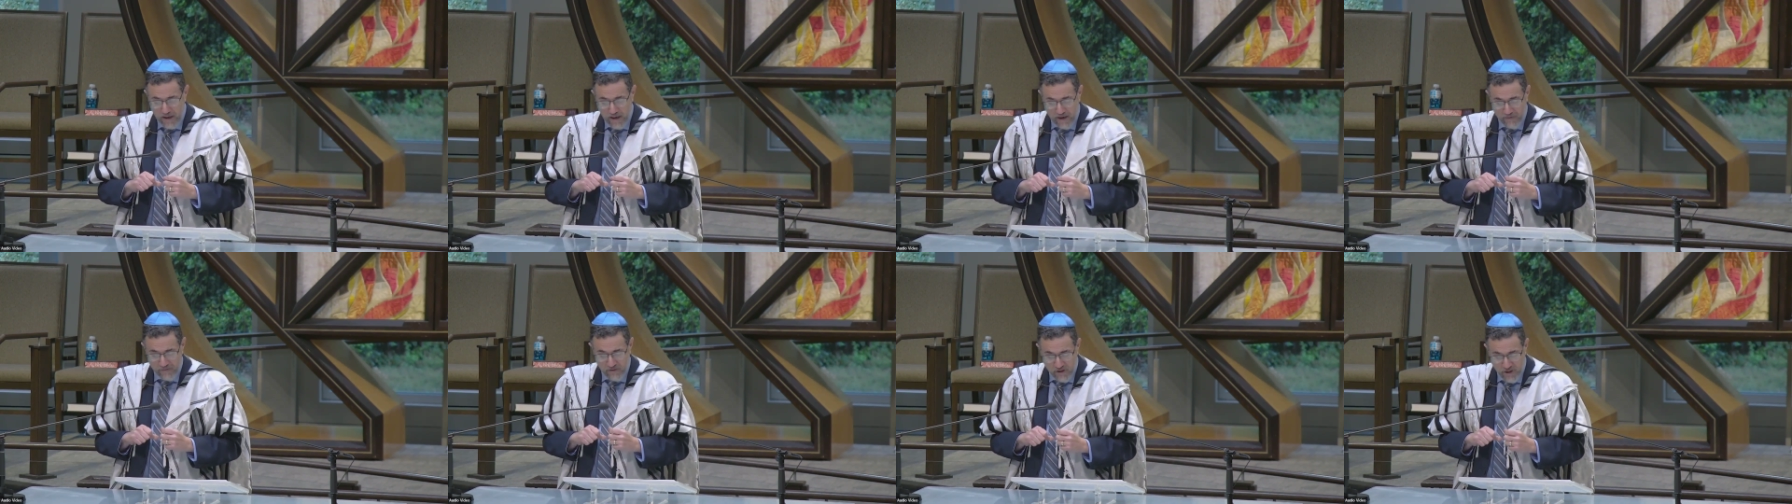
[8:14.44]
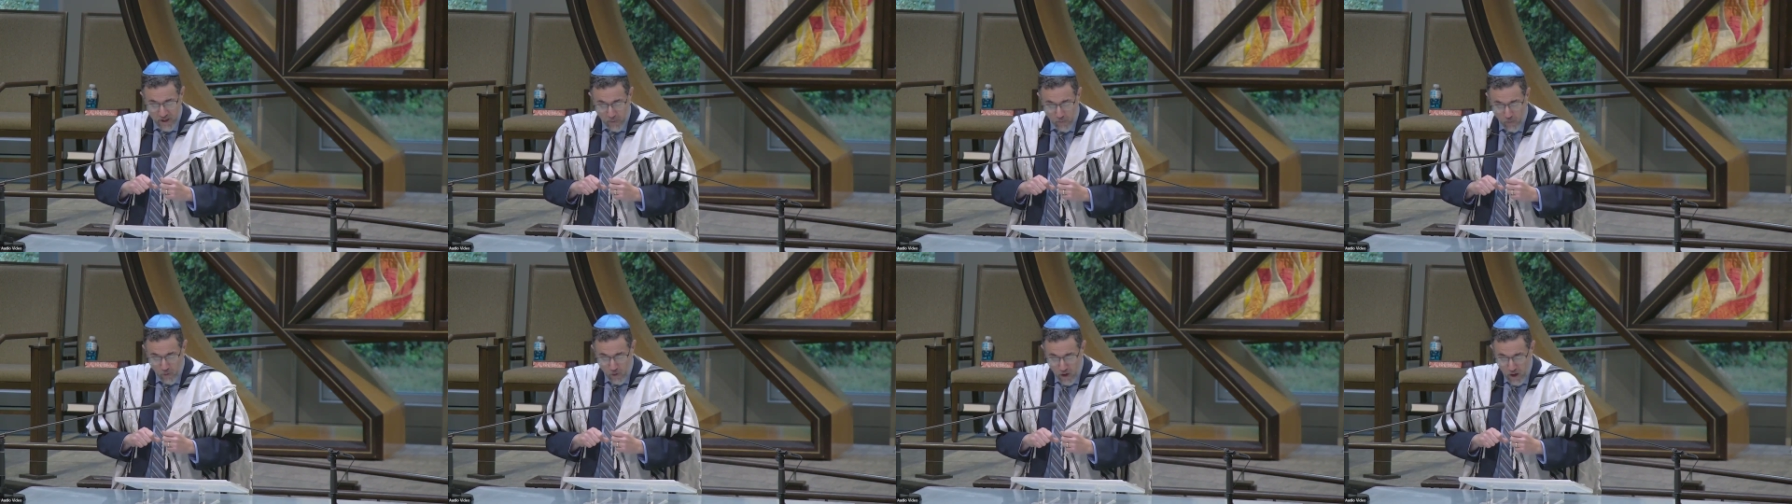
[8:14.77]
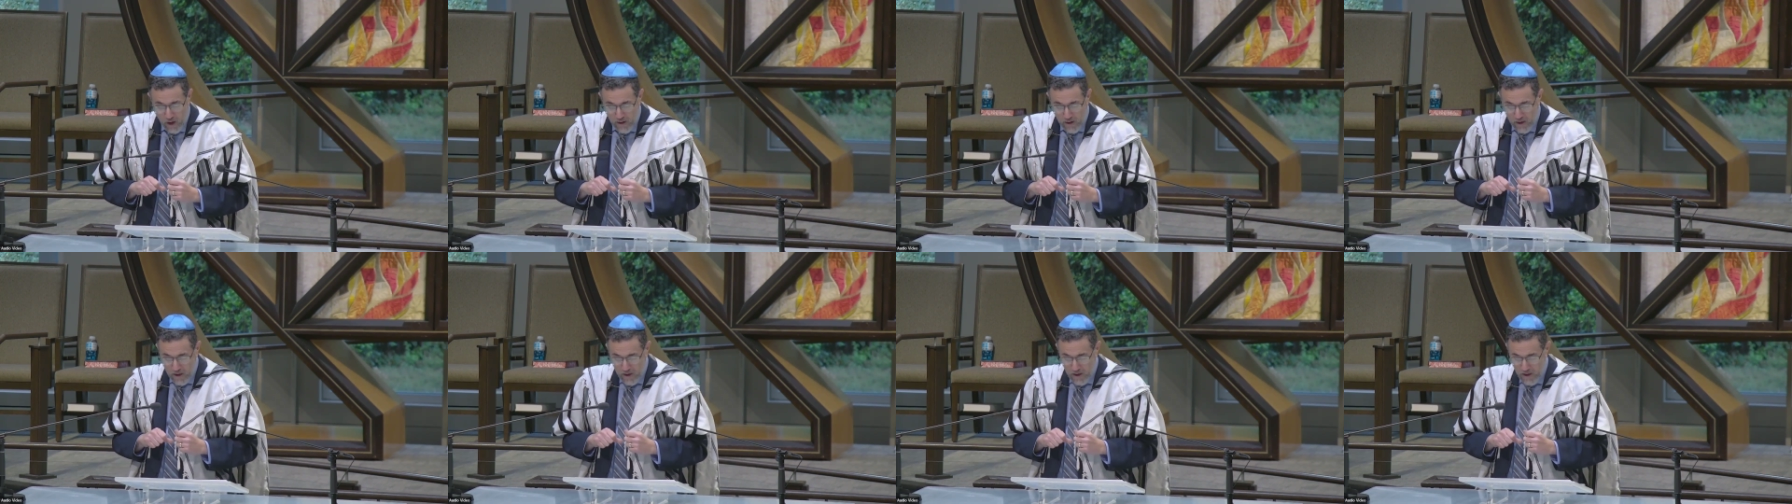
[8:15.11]
if
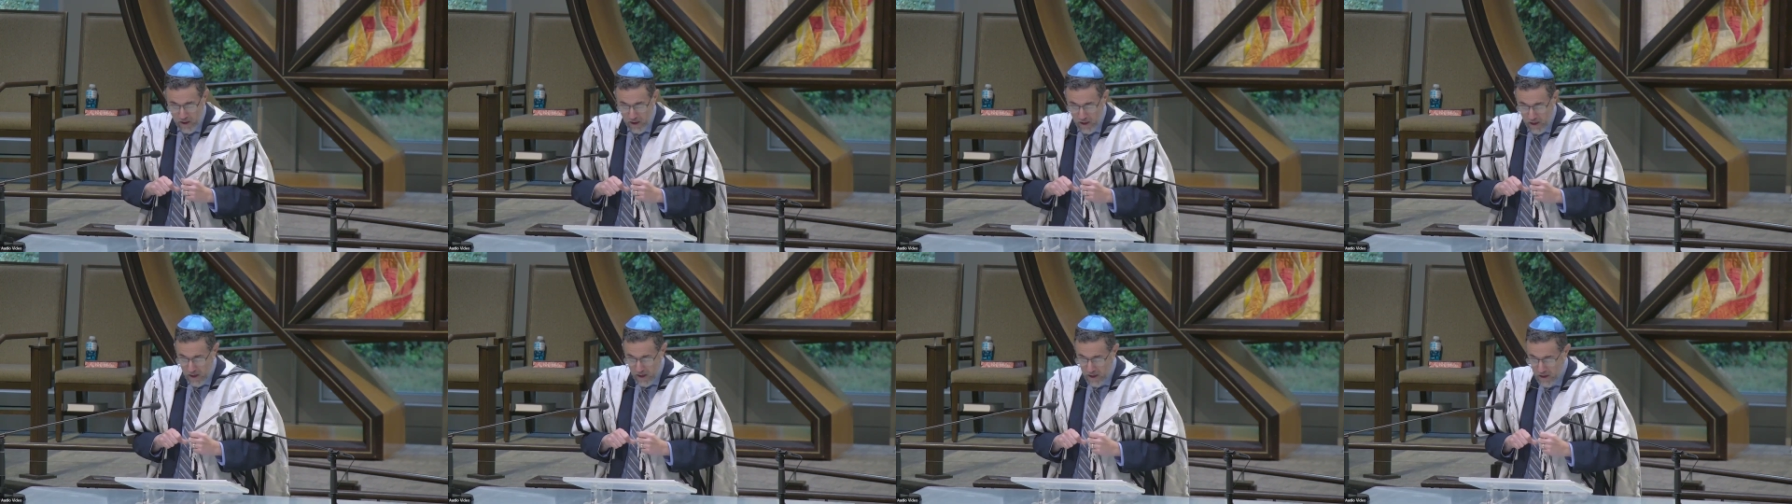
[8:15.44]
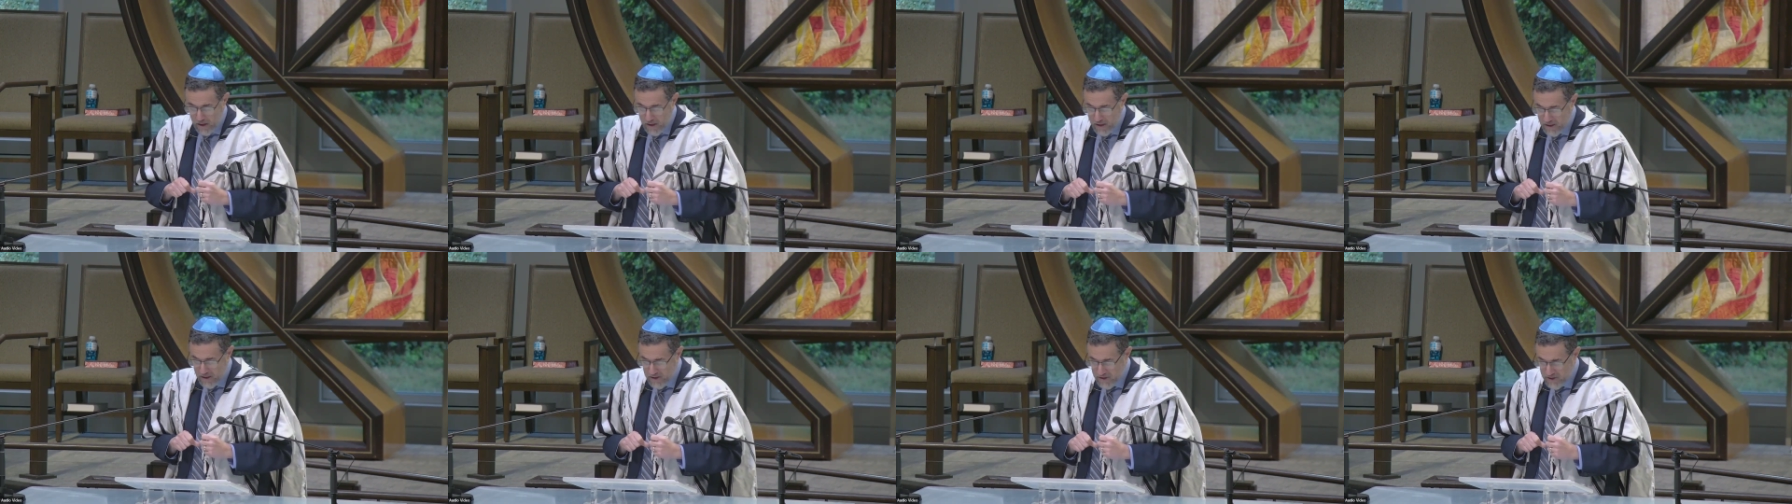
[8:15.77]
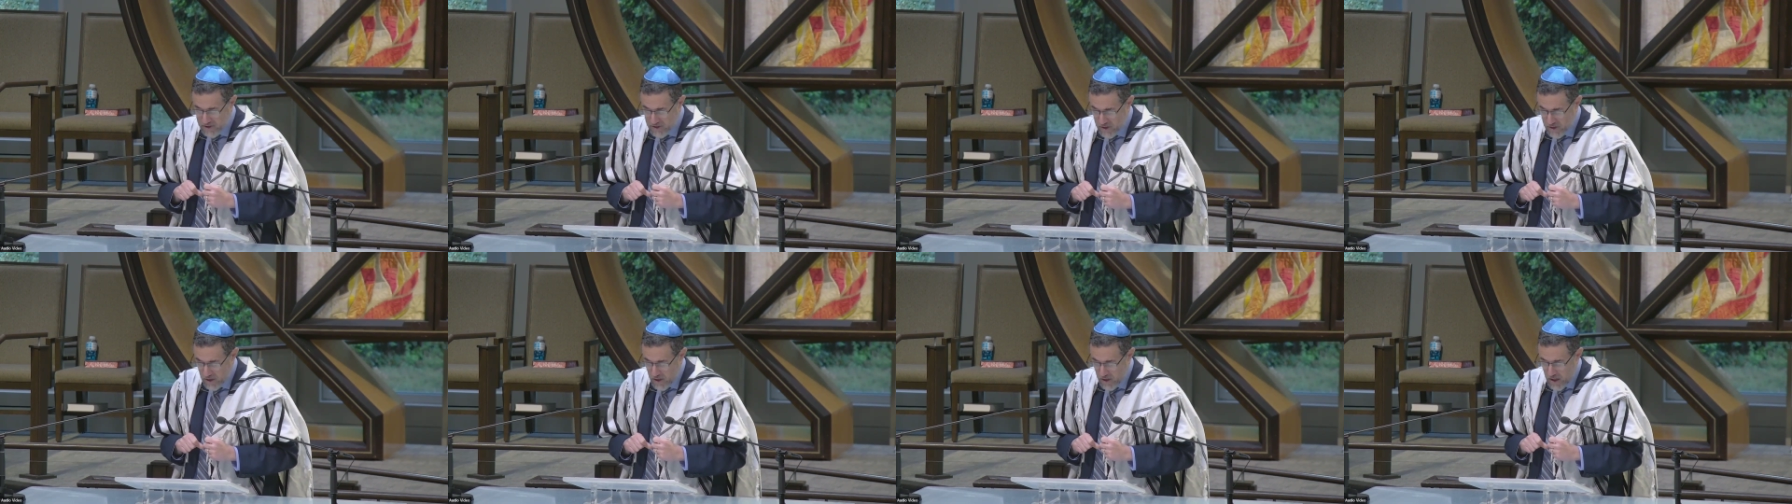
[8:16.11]
someone
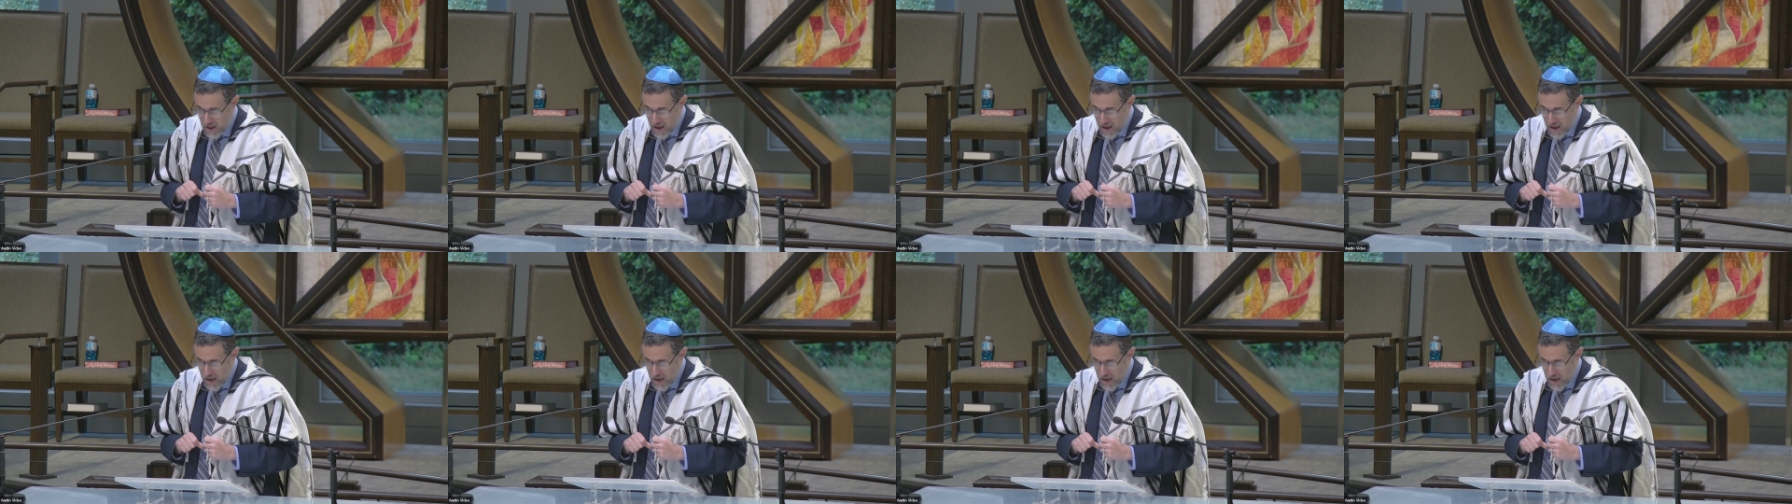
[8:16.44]
is